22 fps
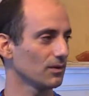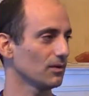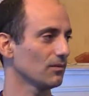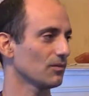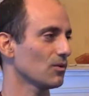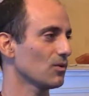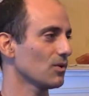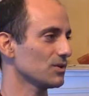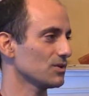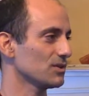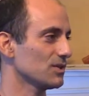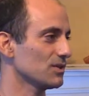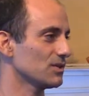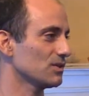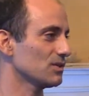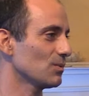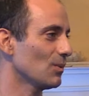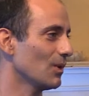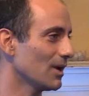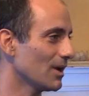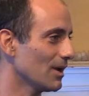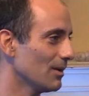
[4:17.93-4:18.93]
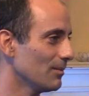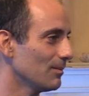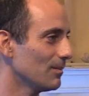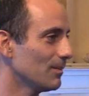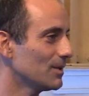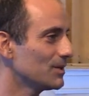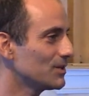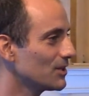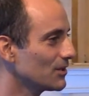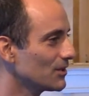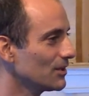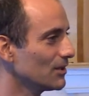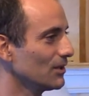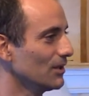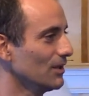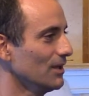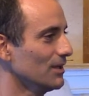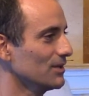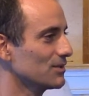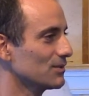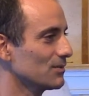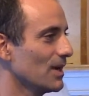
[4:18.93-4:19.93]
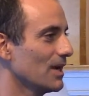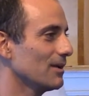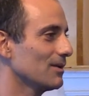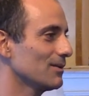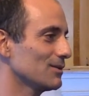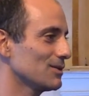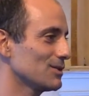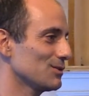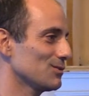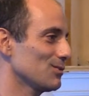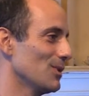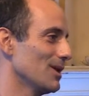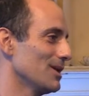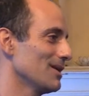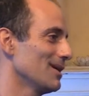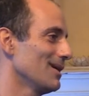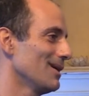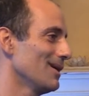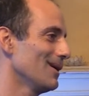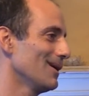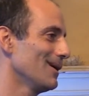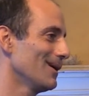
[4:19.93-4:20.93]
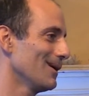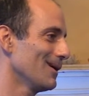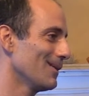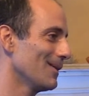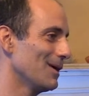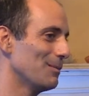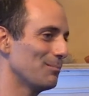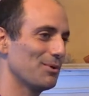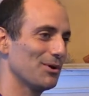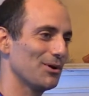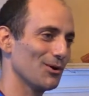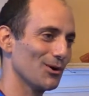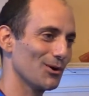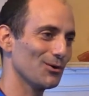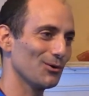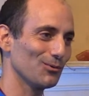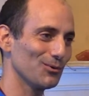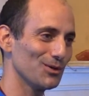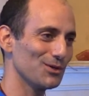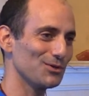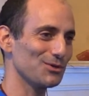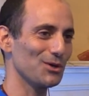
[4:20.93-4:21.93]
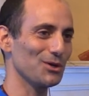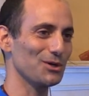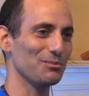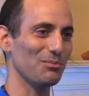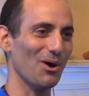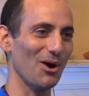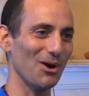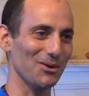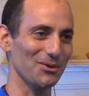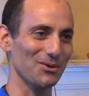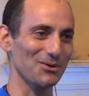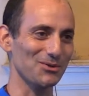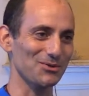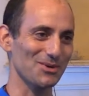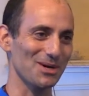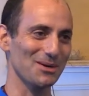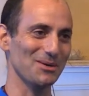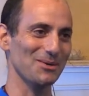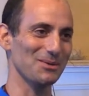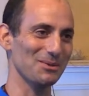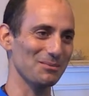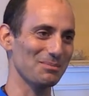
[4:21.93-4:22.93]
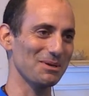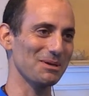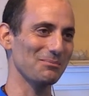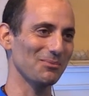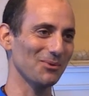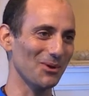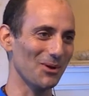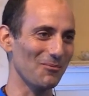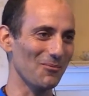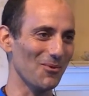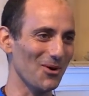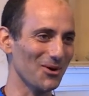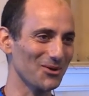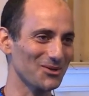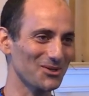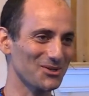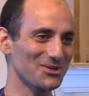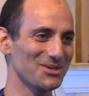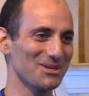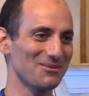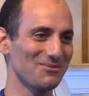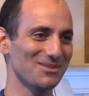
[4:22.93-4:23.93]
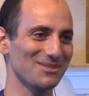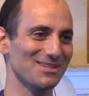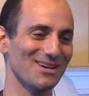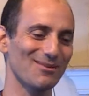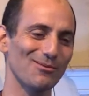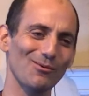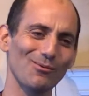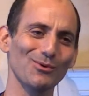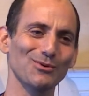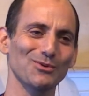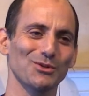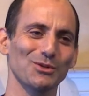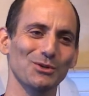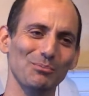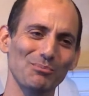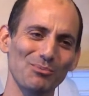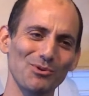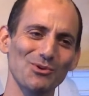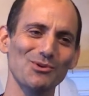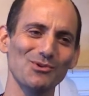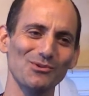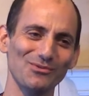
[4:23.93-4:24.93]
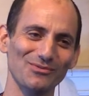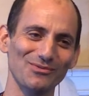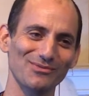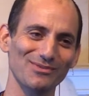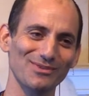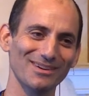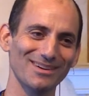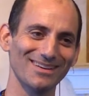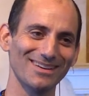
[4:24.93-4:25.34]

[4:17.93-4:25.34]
Of course, this is what a materialist, right? This is what empirical research partners, right, or the people on Wall Street would say, well, what's your proof?